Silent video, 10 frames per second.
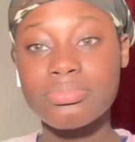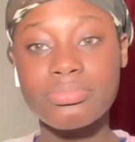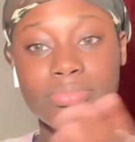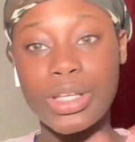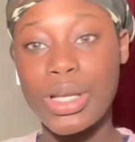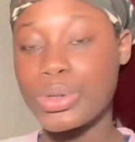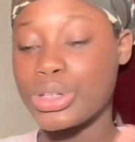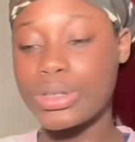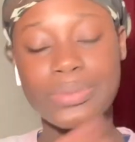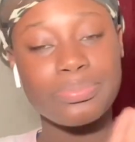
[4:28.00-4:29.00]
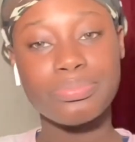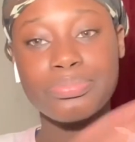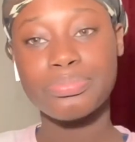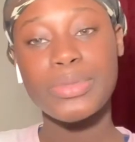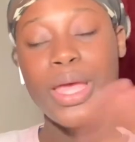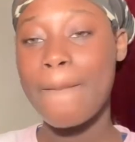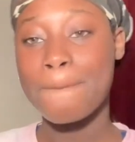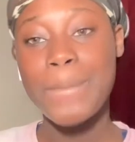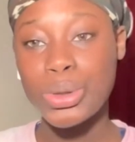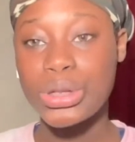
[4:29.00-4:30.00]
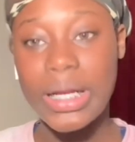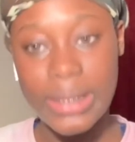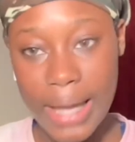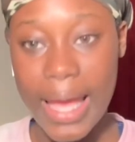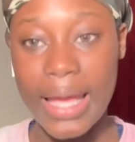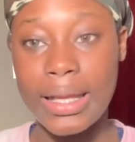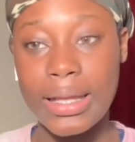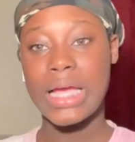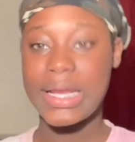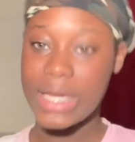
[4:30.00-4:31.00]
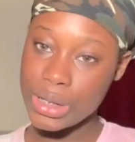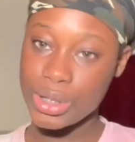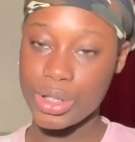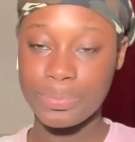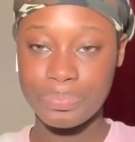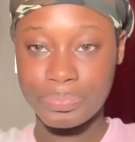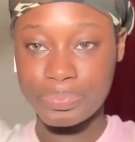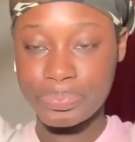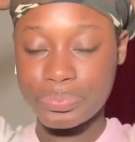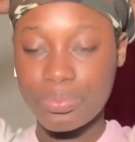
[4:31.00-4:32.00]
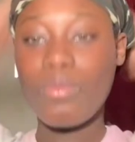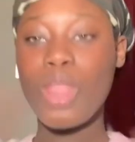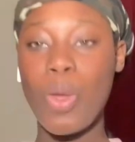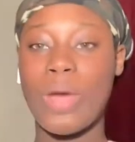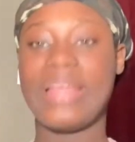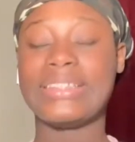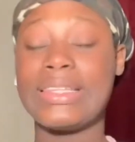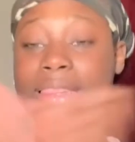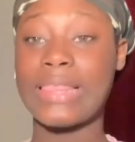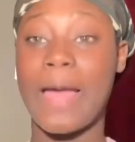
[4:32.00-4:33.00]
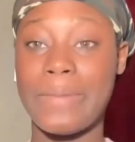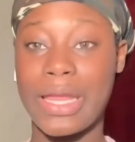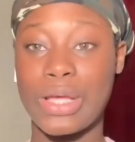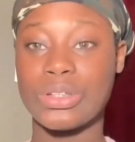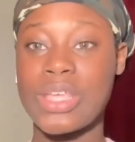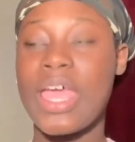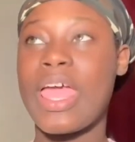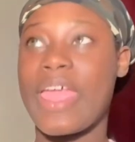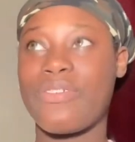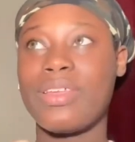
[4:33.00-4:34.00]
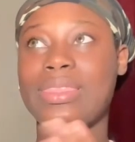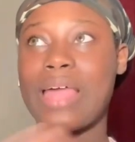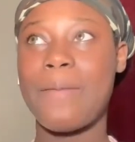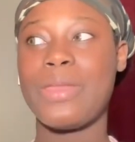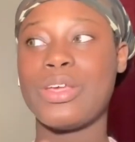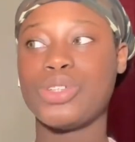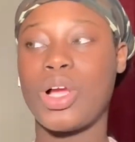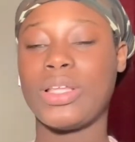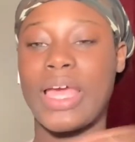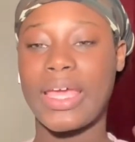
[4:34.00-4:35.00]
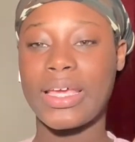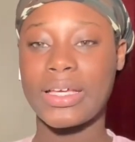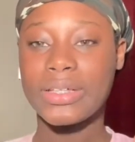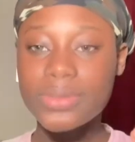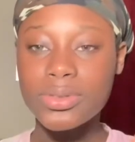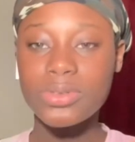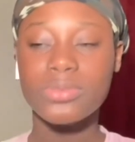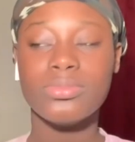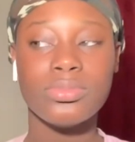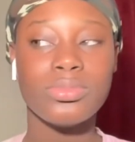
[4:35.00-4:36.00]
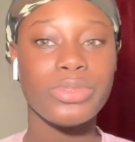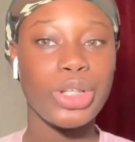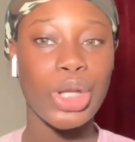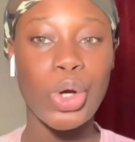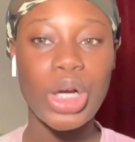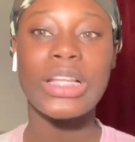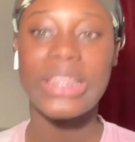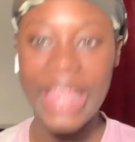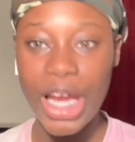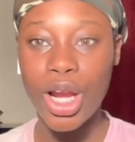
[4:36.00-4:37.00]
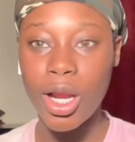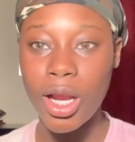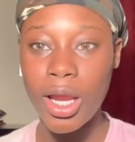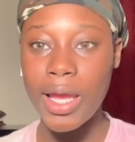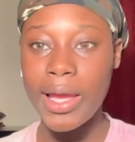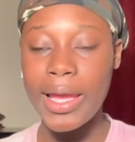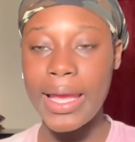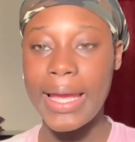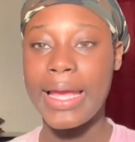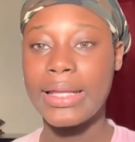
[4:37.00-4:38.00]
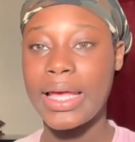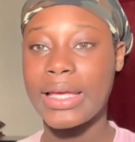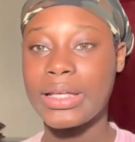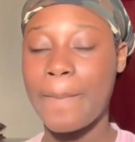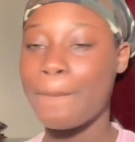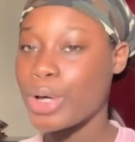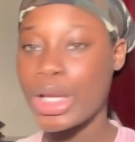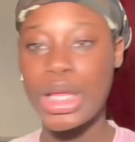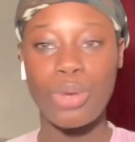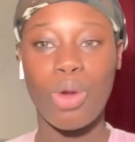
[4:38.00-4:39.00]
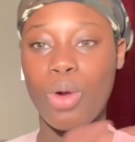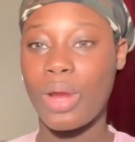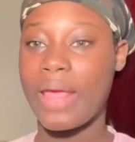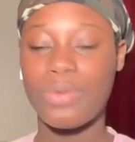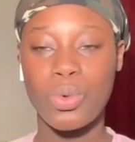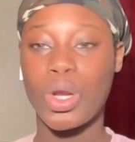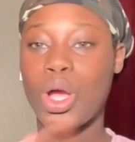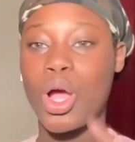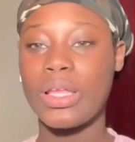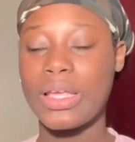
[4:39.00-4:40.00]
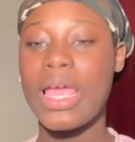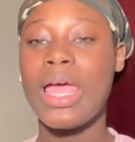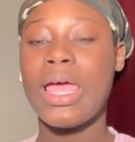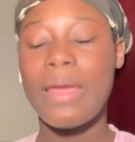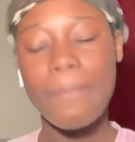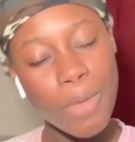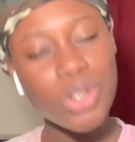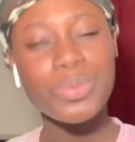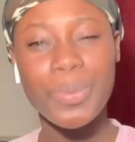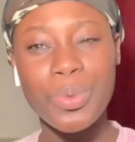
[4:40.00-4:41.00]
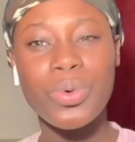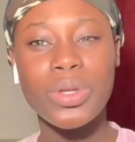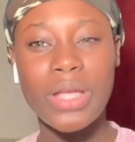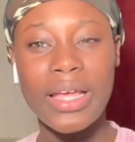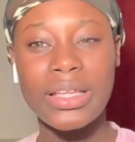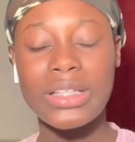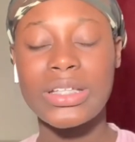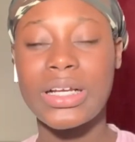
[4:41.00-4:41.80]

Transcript: you know just posts like that. Another one is thumbnails. If your thumbnails are like, you know, clear and like pretty raw, whatever you want to call it, most people will likely to